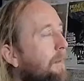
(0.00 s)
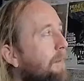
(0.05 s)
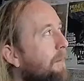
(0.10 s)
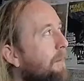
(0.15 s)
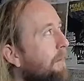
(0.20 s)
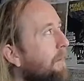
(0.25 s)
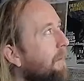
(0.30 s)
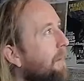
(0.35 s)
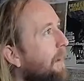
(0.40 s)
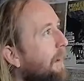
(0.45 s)

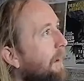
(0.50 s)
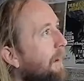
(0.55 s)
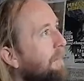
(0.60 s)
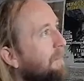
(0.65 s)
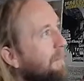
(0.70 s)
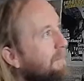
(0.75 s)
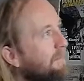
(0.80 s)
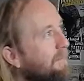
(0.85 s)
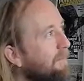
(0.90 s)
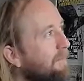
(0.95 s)
Yeah,
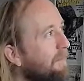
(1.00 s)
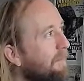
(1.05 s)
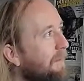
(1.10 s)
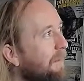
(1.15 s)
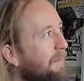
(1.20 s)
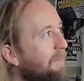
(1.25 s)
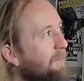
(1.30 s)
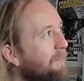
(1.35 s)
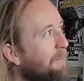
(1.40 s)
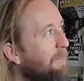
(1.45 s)

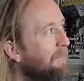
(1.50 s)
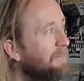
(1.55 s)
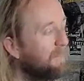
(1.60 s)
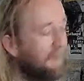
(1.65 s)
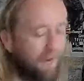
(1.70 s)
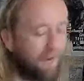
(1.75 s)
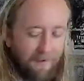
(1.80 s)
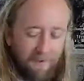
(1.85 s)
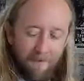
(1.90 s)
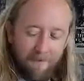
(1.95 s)
it's almost
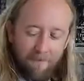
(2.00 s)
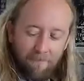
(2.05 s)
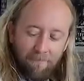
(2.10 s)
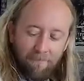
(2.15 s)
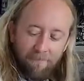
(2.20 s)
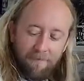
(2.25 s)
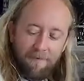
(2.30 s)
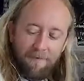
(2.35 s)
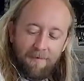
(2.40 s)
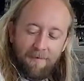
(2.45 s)
like
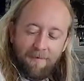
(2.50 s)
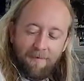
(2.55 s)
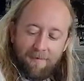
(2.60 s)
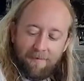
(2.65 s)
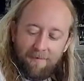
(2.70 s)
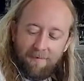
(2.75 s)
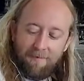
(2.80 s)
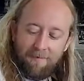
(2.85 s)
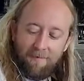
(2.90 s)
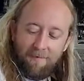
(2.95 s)

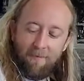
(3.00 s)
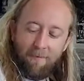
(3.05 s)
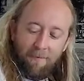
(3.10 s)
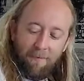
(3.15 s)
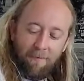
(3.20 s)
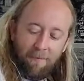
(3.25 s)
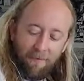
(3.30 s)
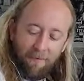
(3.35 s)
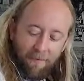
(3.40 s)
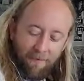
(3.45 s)
you know,
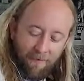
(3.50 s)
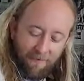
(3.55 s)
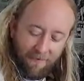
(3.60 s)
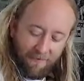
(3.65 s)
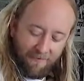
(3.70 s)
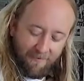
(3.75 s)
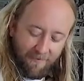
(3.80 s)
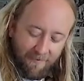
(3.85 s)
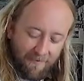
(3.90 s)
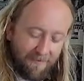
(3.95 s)
if your
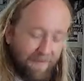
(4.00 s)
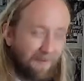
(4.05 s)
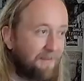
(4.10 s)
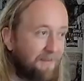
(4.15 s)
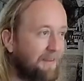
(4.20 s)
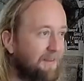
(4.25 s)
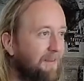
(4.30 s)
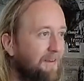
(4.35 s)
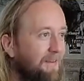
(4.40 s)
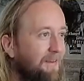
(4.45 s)
fingers are like
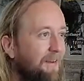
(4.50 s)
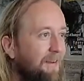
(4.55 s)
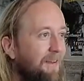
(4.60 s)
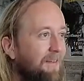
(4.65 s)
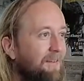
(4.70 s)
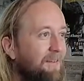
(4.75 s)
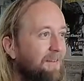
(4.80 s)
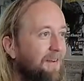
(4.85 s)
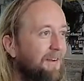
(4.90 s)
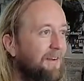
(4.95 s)
this, it doesn't get
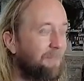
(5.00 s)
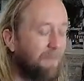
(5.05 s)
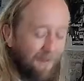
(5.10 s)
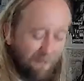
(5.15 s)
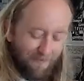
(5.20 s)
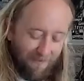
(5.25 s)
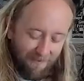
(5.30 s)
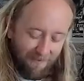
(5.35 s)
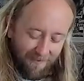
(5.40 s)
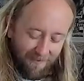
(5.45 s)
stuck. But
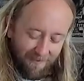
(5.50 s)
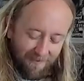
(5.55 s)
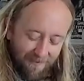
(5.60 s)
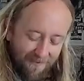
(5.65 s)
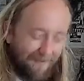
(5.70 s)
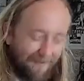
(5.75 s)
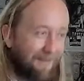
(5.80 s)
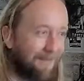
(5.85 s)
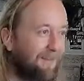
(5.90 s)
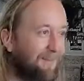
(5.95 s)
if your fingers
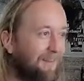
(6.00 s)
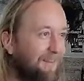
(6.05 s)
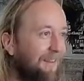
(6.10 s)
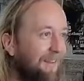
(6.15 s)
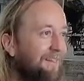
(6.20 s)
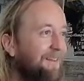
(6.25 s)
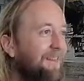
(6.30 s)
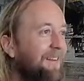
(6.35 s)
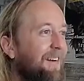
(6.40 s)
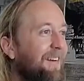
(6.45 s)
are like this, it
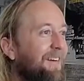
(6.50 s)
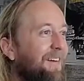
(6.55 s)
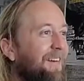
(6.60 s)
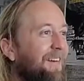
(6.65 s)
gets stuck.